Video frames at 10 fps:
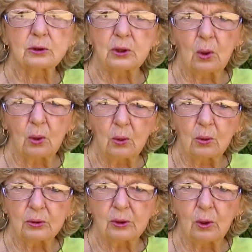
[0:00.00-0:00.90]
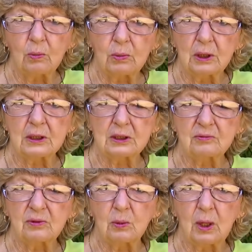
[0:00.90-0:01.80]
so, so much
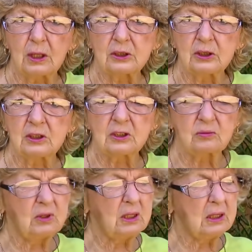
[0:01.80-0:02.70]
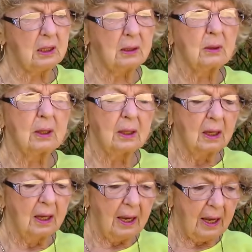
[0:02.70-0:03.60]
for watching this video
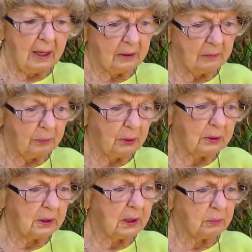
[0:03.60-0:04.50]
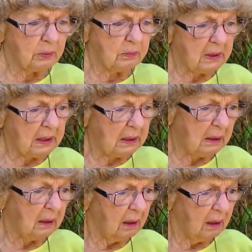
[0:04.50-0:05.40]
and putting up with me
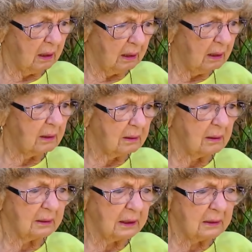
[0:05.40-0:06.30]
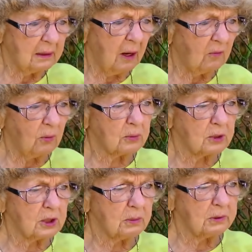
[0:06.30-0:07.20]
getting off on
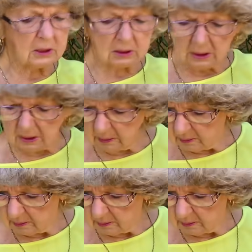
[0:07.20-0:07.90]
subjects that